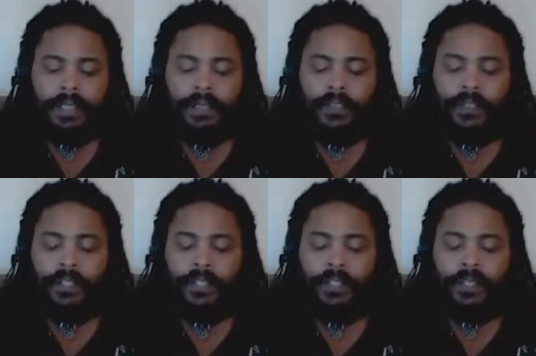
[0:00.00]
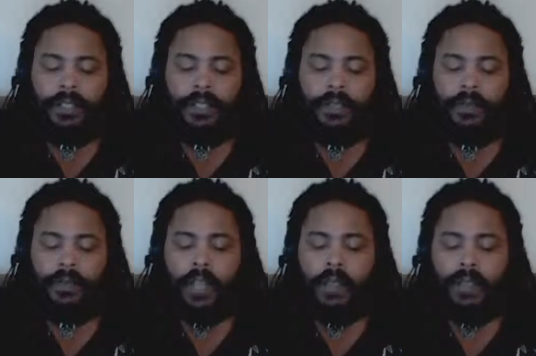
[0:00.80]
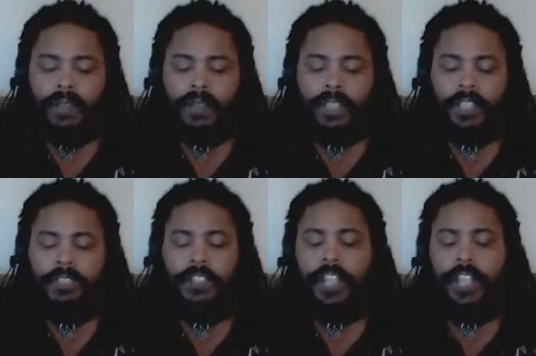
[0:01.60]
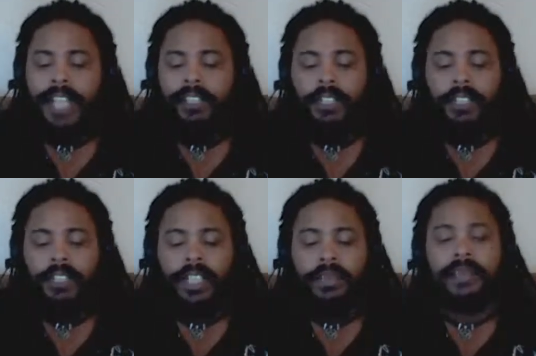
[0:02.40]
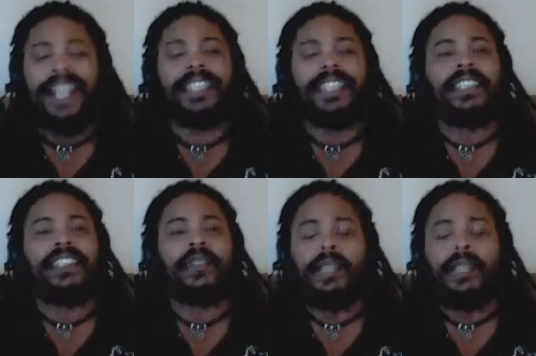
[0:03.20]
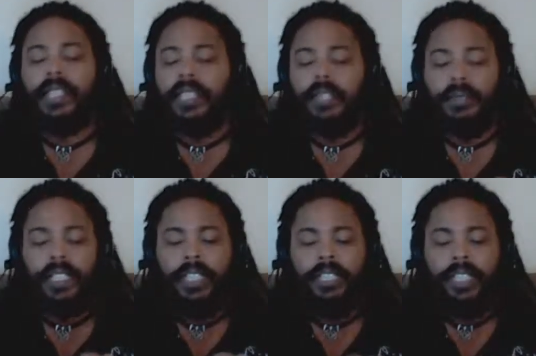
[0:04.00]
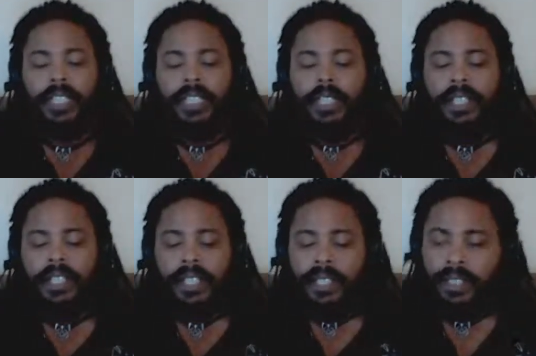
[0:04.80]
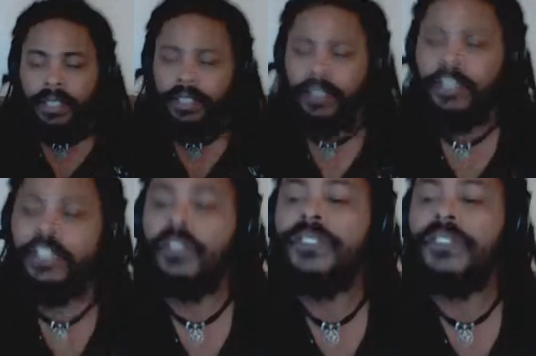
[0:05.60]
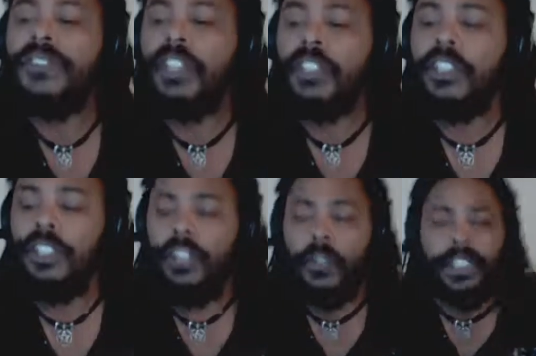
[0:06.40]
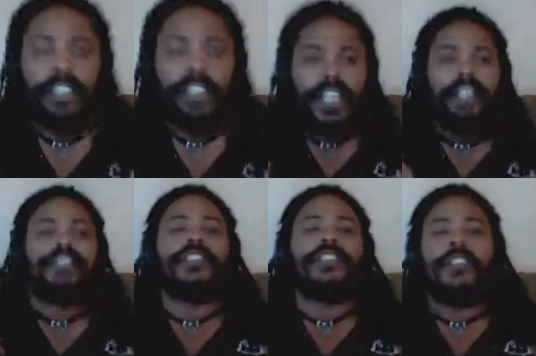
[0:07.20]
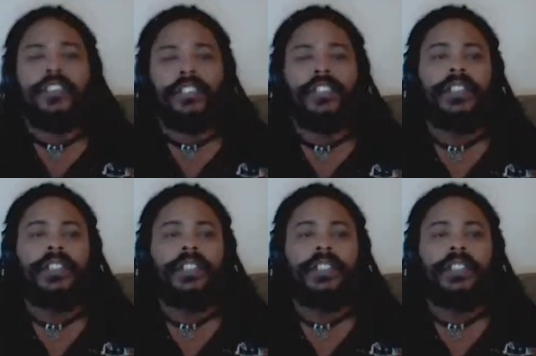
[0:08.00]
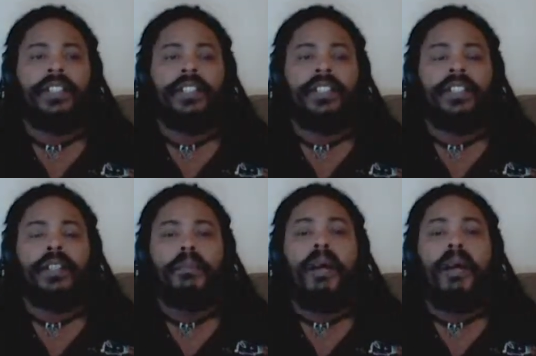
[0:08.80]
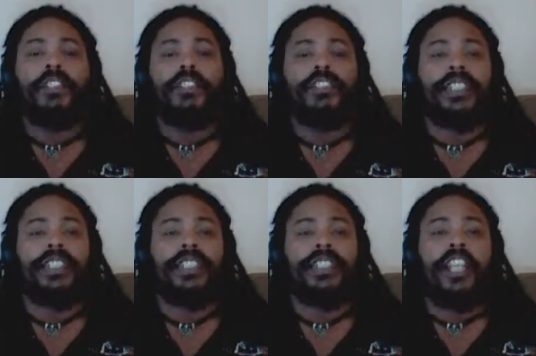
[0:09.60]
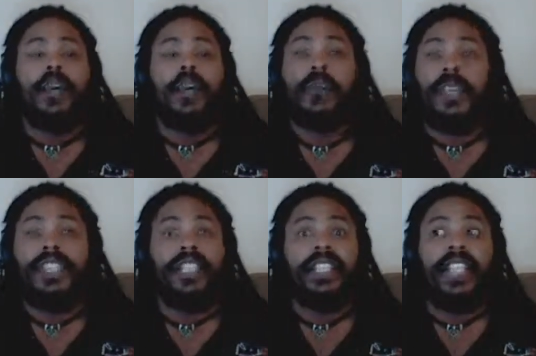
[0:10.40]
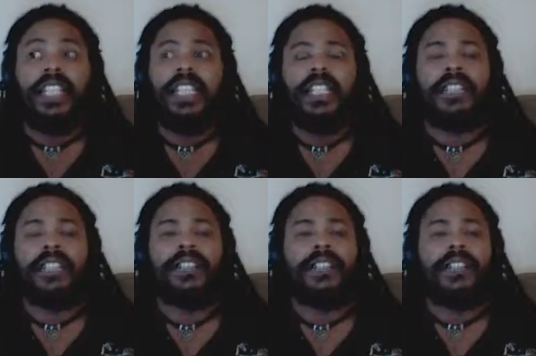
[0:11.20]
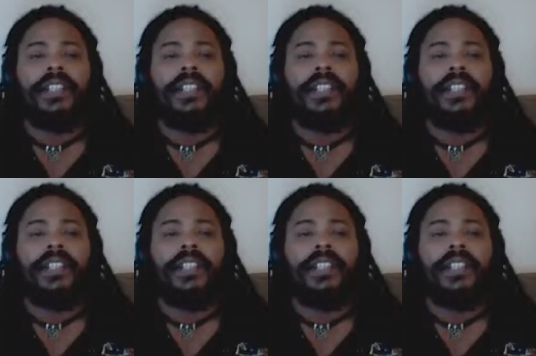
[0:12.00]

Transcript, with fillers: if you're following my videos and you're actually kind of practicing some of the things I'm teaching, you'll start to notice that certain parlor tricks come with the techniques.